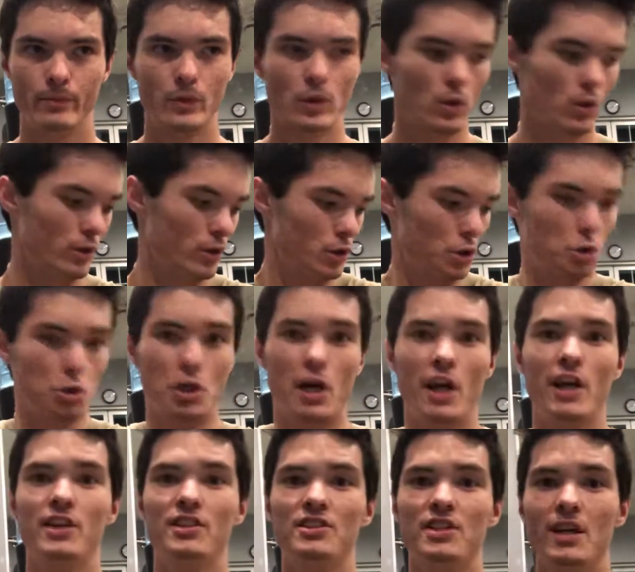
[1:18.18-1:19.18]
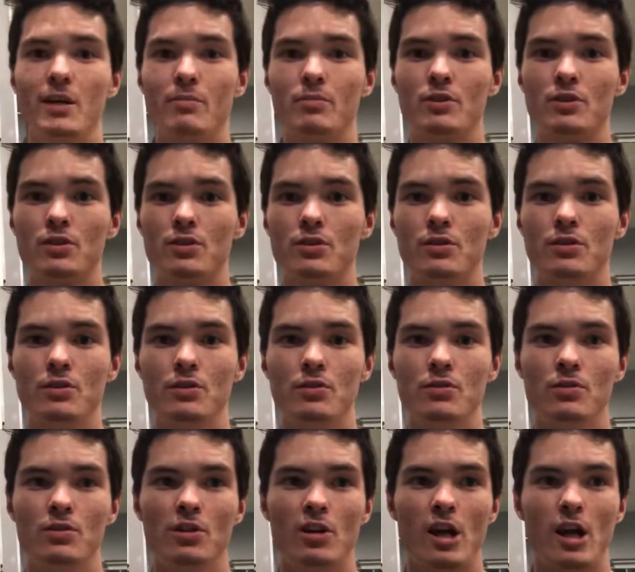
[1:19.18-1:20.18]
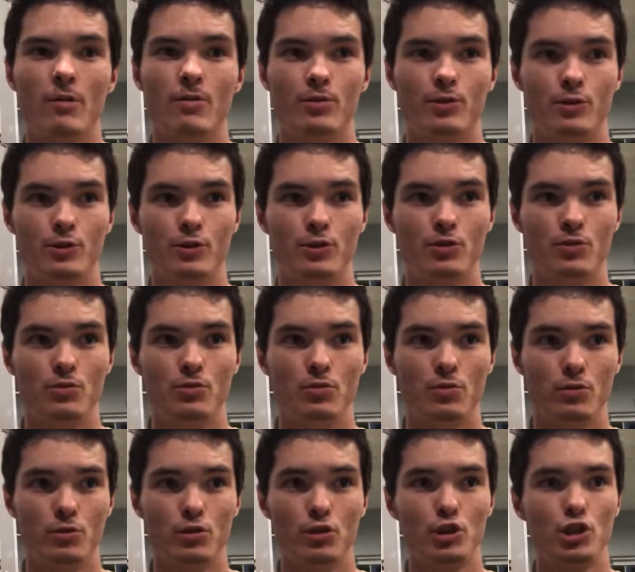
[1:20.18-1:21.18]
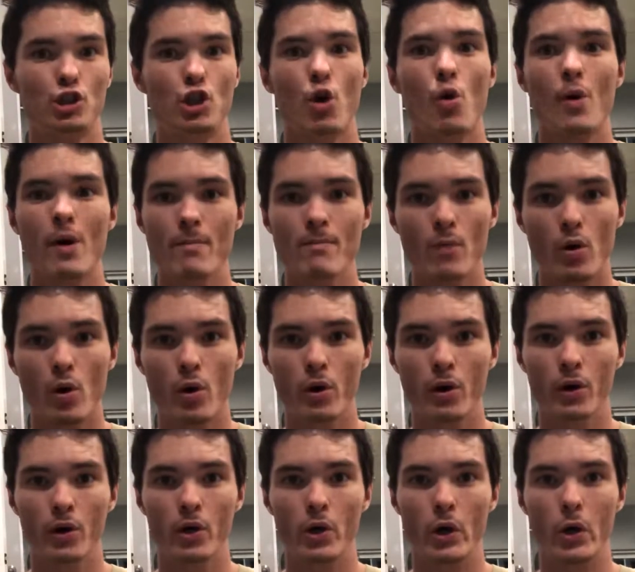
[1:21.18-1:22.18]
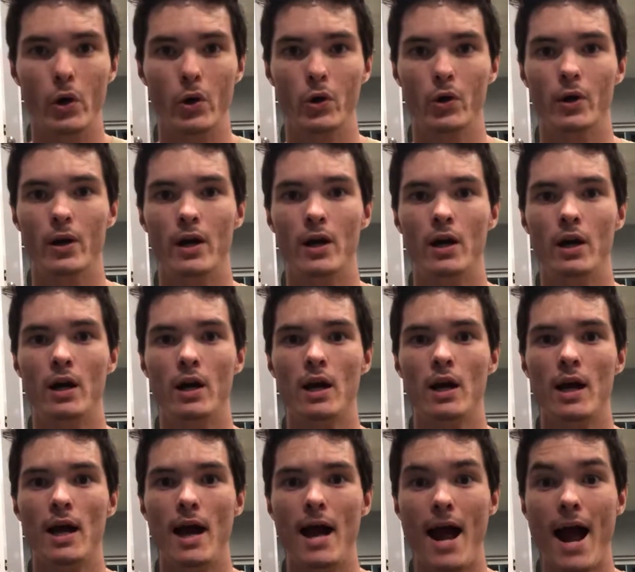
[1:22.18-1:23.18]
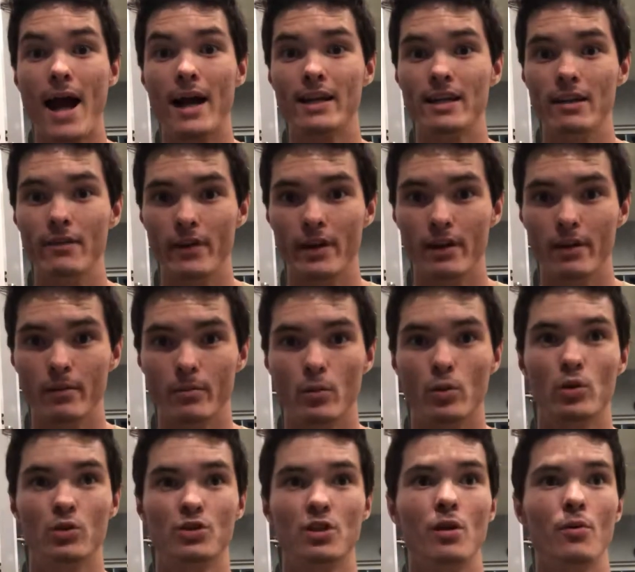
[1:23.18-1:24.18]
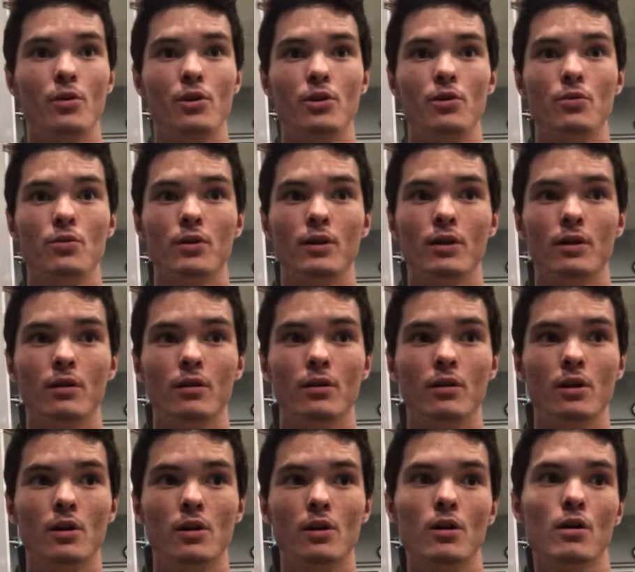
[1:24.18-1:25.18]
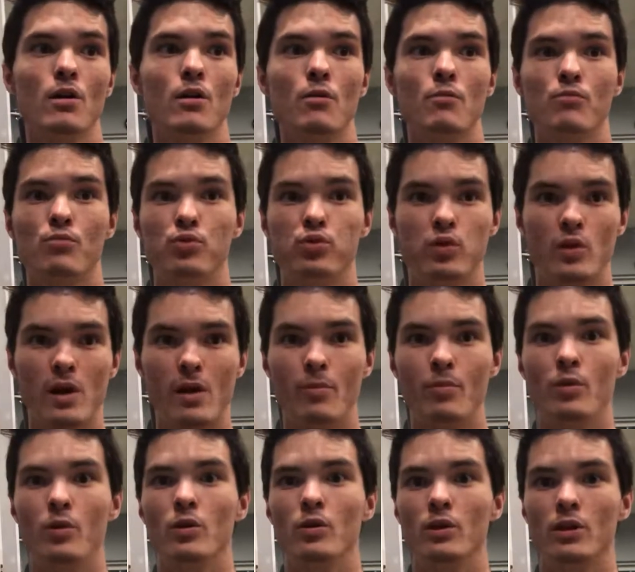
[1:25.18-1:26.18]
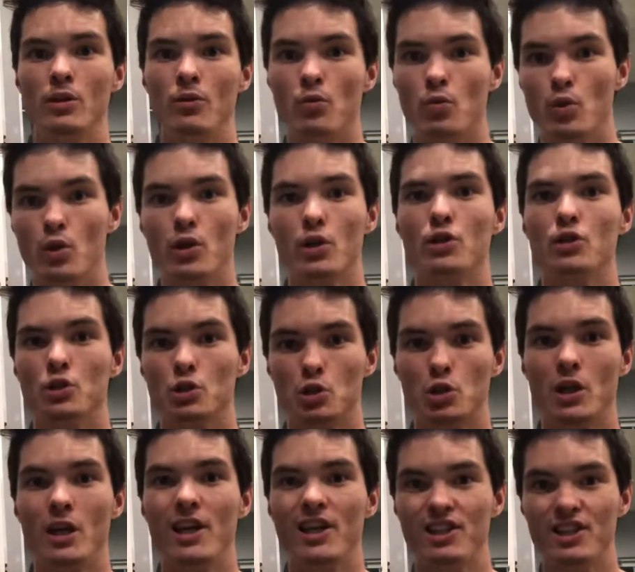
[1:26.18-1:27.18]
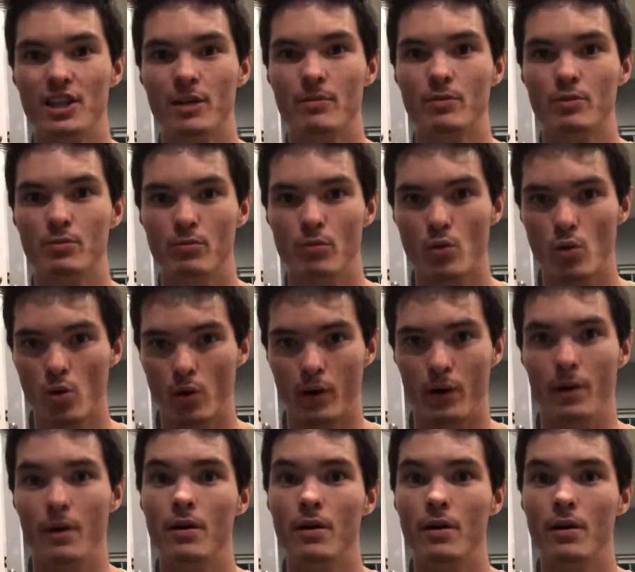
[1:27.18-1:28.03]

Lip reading: or your triceps, you're able to show it more or activate it more, so that way you can properly work your triceps more.